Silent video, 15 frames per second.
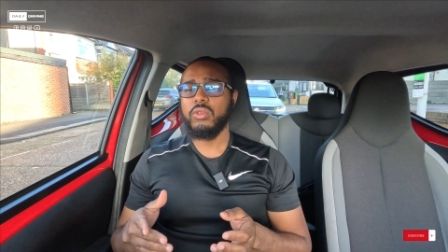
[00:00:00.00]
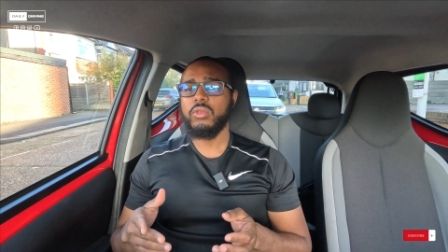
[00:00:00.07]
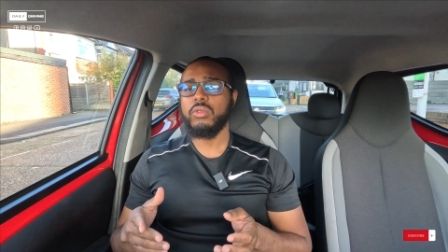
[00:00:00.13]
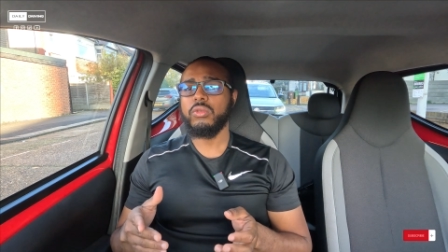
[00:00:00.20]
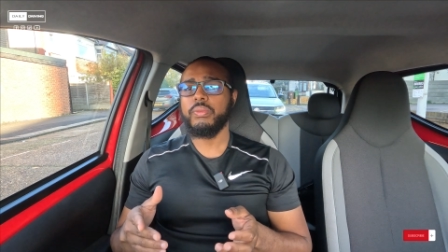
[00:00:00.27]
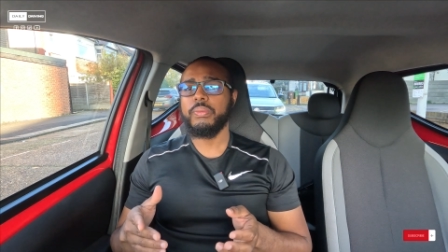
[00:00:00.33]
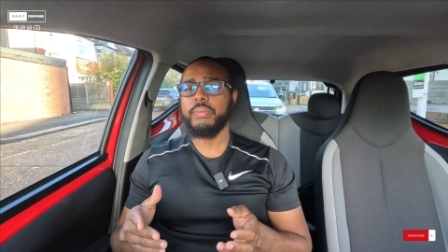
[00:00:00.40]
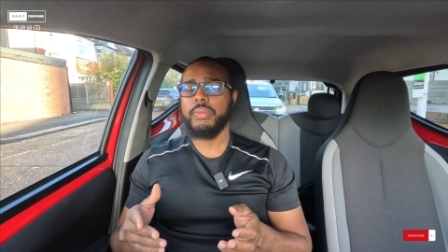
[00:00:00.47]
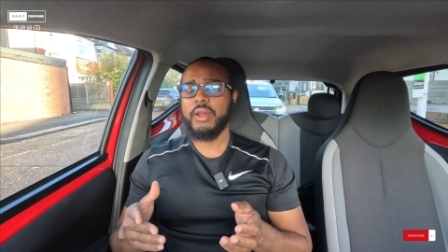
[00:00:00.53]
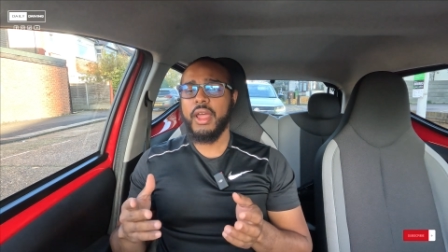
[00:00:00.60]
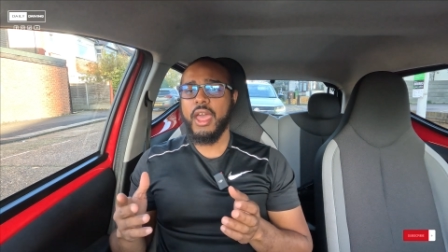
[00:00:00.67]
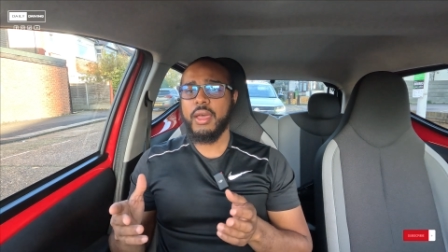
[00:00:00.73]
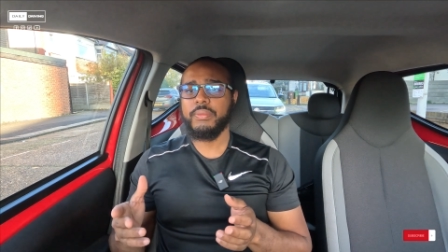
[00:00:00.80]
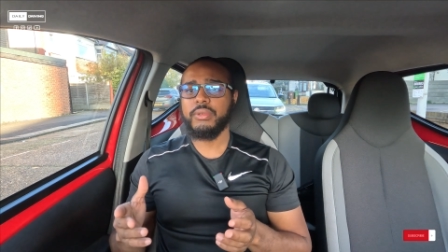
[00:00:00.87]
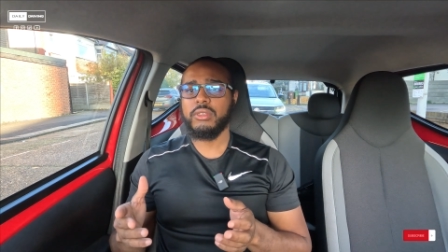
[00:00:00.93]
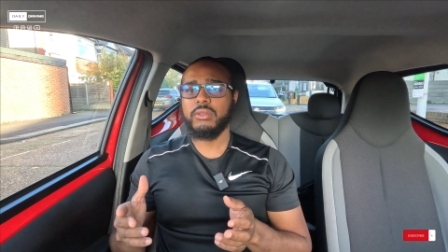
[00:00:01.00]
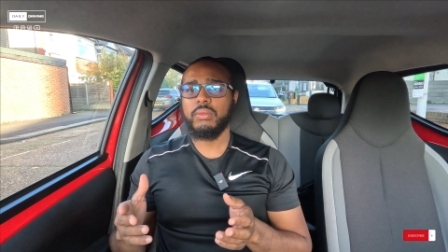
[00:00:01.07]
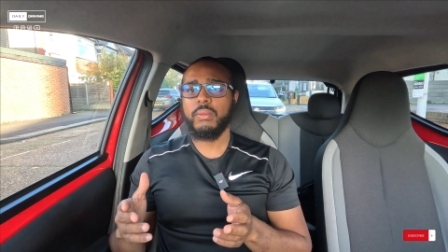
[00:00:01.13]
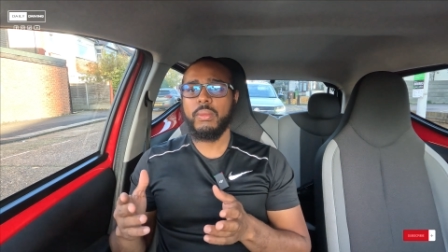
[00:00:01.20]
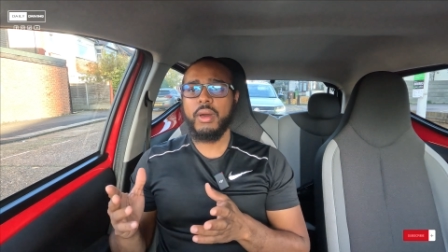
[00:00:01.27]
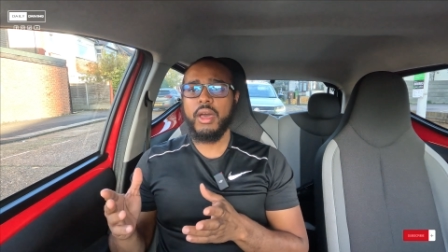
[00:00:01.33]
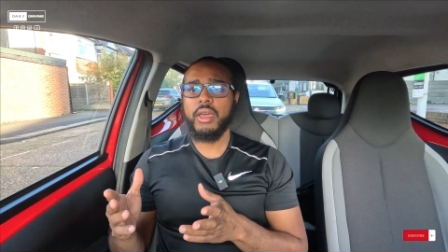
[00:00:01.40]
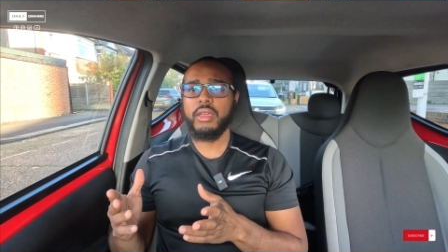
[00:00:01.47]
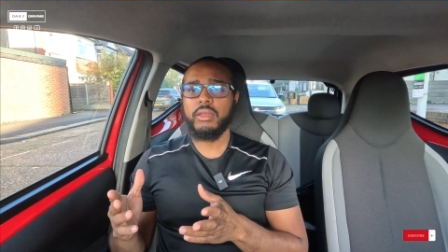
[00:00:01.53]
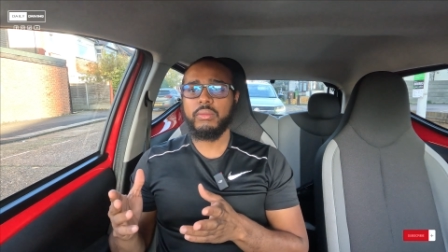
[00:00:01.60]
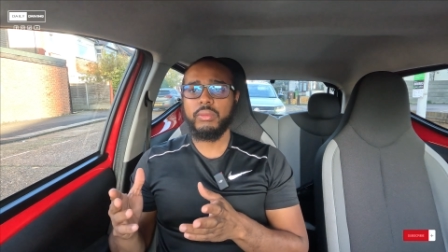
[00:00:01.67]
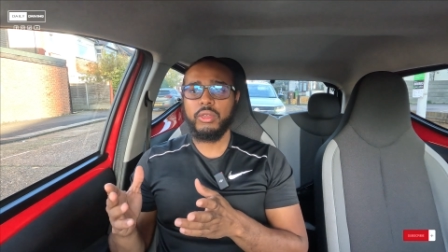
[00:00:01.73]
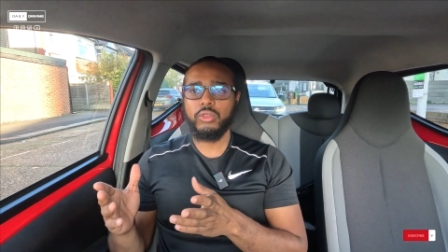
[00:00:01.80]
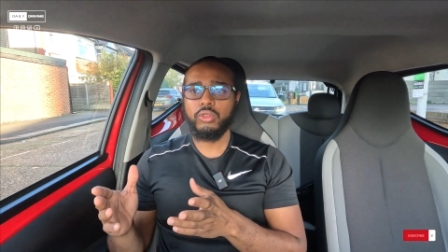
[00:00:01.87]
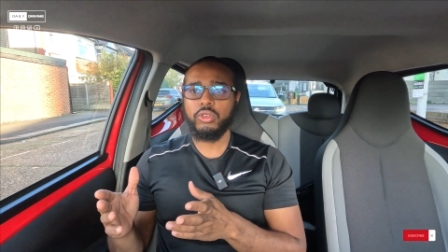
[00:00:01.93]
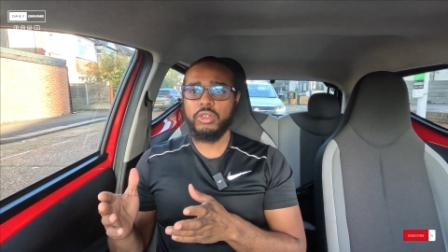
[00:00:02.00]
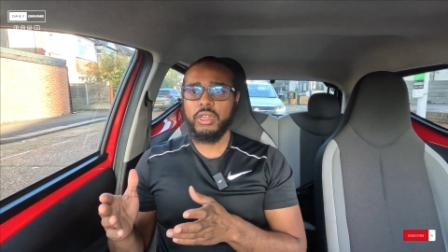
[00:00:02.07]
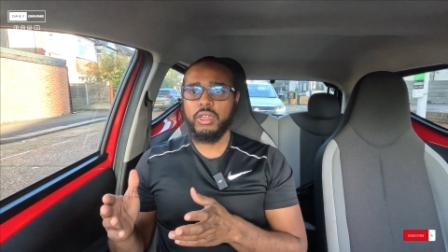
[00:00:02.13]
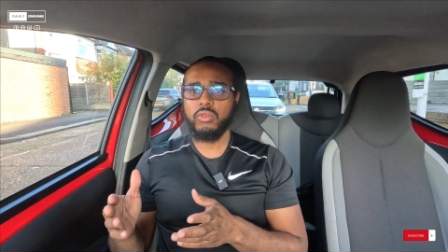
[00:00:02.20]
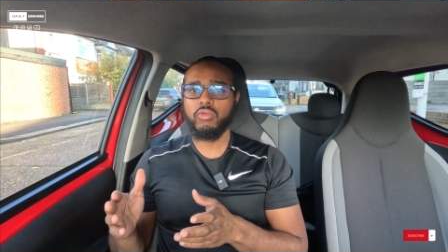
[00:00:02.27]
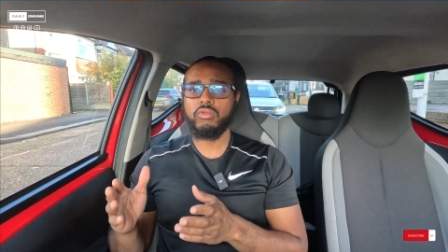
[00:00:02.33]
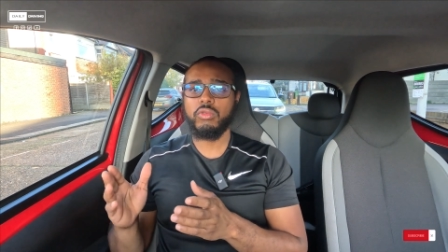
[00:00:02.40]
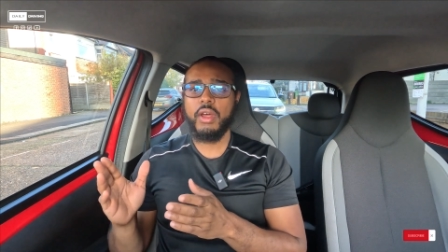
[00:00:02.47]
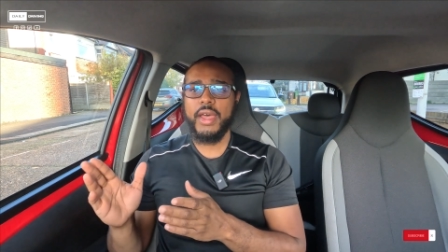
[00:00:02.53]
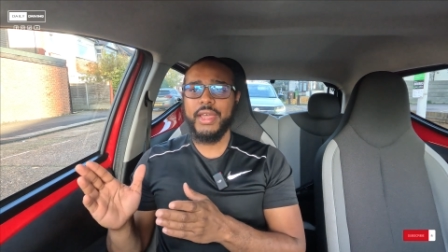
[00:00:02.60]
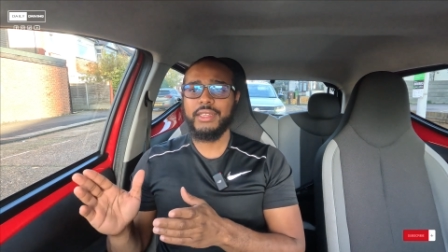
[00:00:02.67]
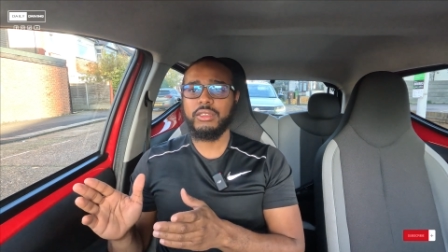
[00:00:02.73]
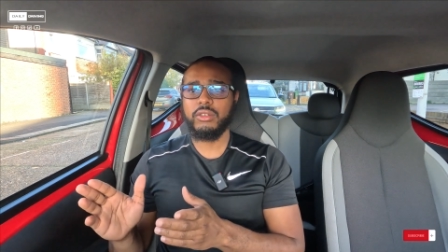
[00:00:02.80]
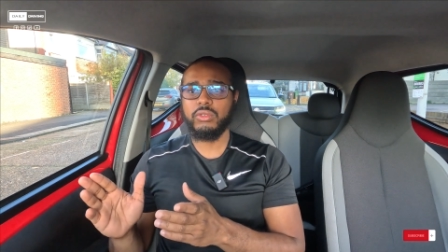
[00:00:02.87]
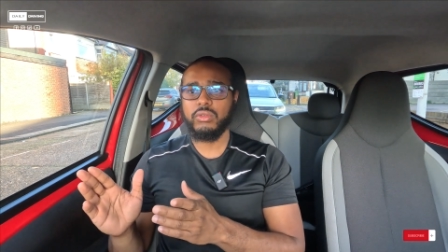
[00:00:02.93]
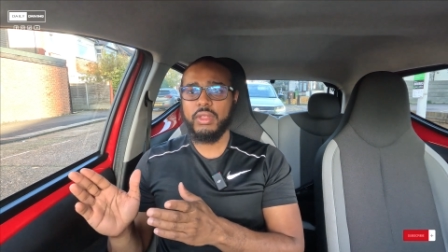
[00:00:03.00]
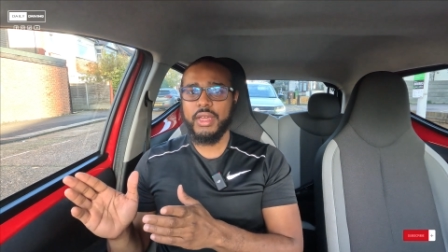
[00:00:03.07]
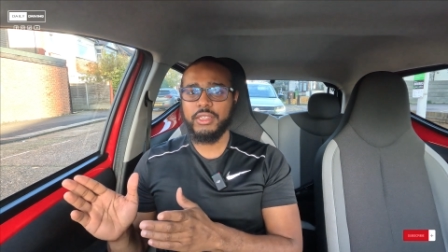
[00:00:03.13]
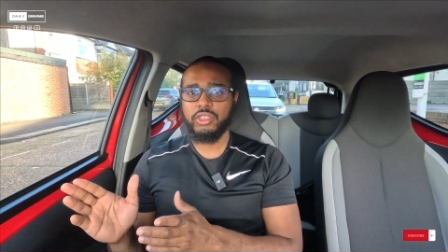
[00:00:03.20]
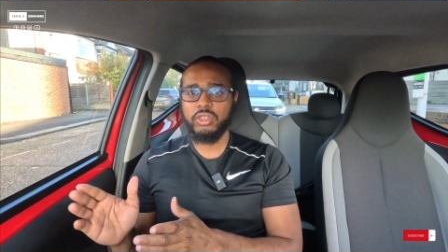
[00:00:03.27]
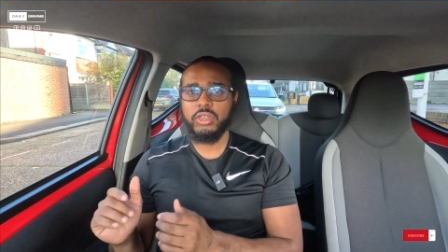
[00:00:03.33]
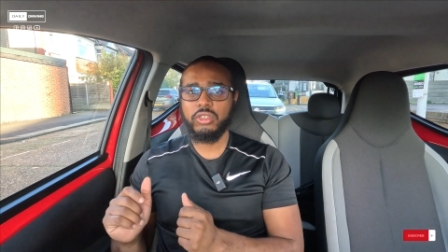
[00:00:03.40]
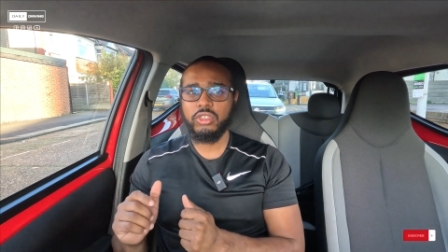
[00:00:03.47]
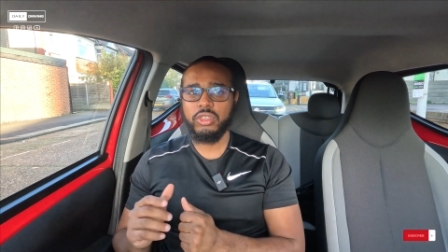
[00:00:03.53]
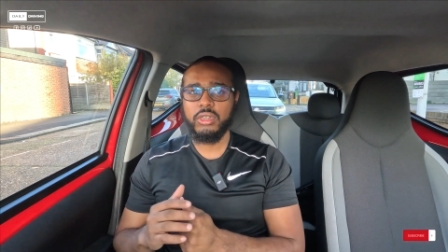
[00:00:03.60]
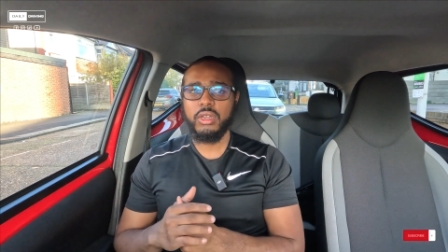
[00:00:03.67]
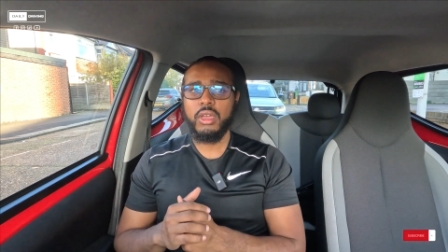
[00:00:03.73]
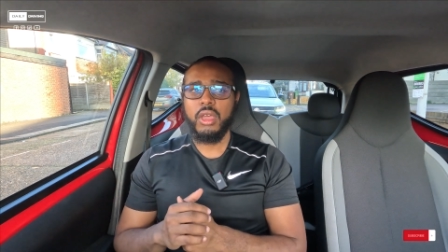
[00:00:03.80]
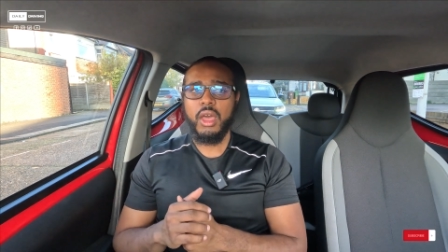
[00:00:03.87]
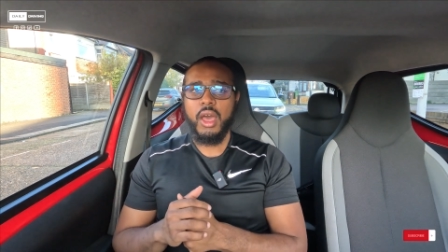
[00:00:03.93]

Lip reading: you perhaps might be turning right into that junction.